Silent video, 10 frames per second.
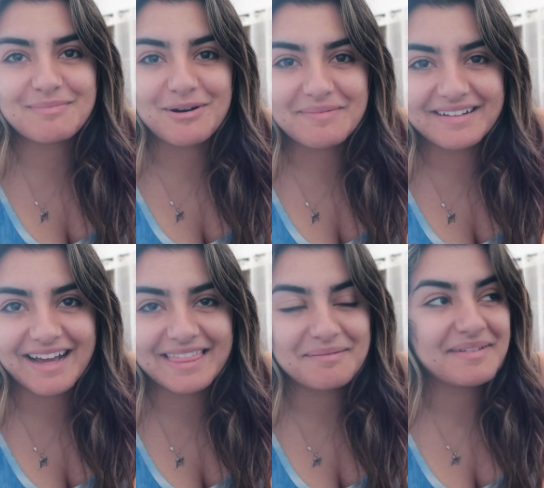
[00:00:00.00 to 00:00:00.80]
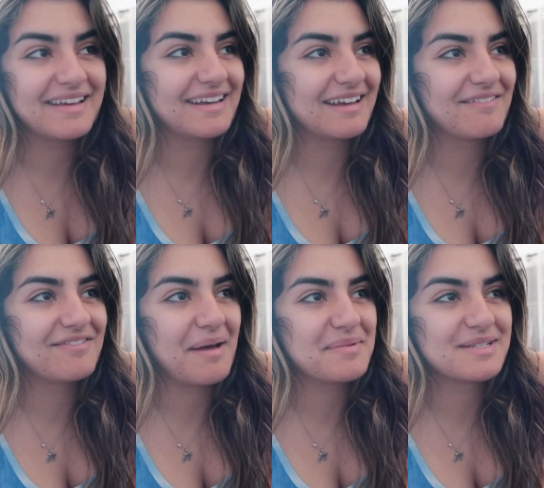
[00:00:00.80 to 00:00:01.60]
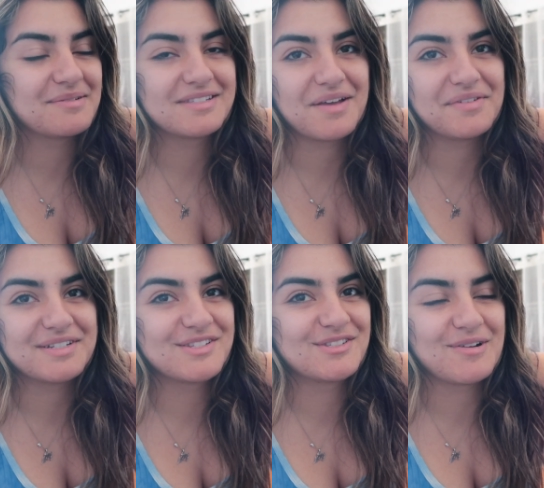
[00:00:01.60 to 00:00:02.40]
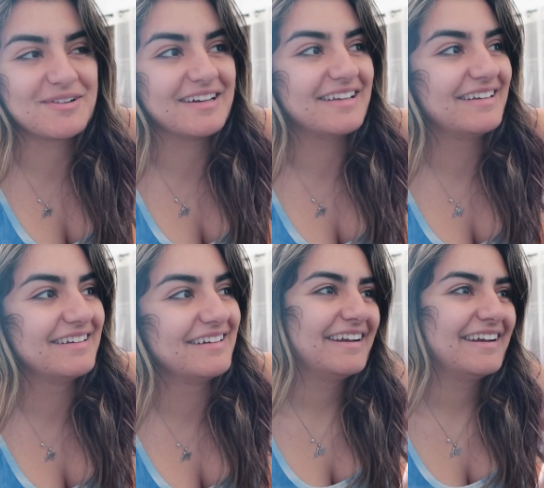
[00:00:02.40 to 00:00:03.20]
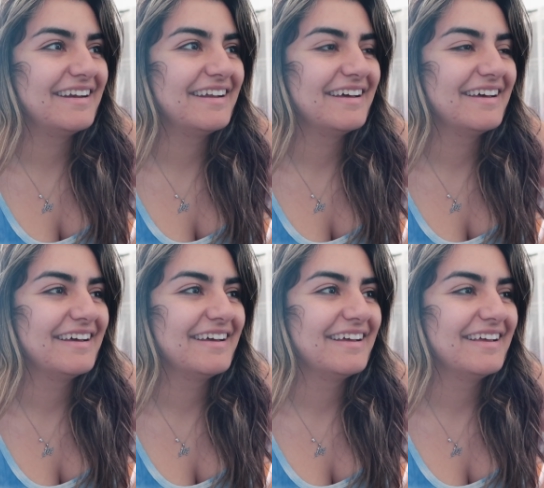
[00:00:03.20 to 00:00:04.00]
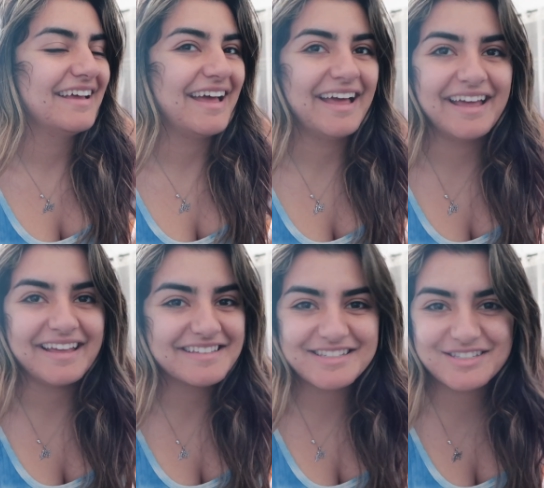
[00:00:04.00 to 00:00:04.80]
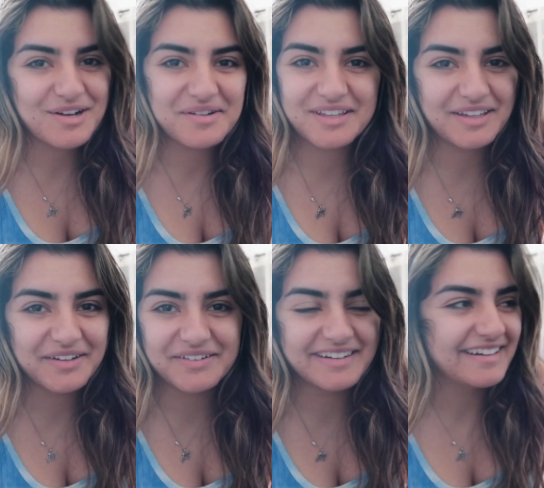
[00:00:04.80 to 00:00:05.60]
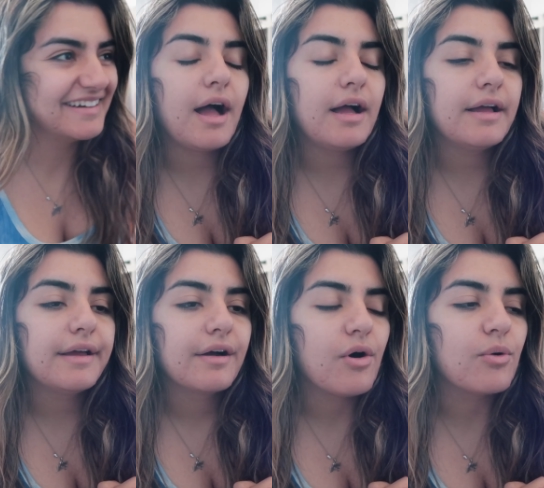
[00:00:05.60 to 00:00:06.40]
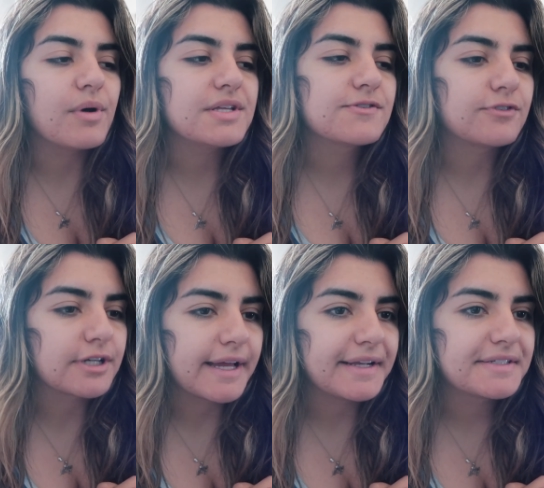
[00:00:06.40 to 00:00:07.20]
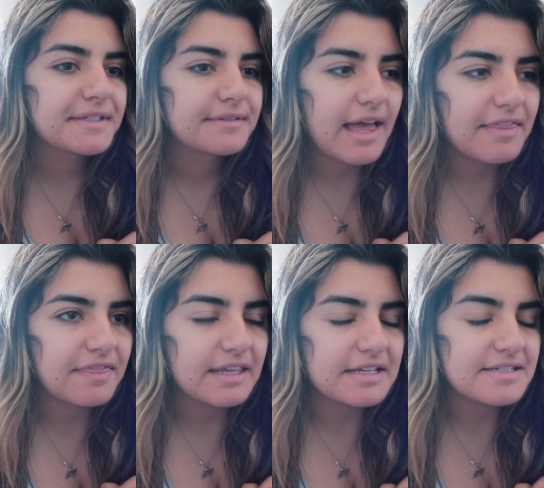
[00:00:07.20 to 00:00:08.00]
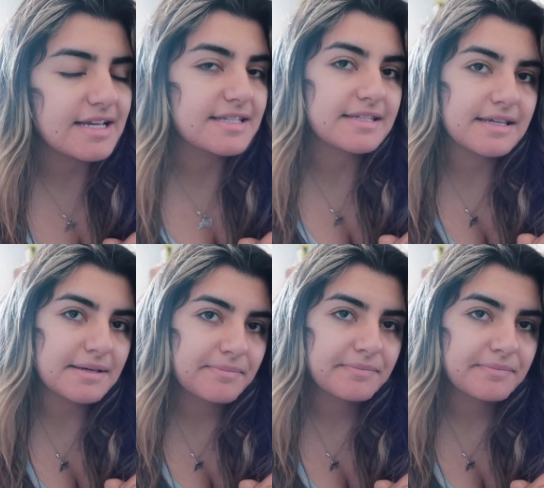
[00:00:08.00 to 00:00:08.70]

moment at the beginning of episode seven is so good. Saying it's so cute. I always forget that the Daisy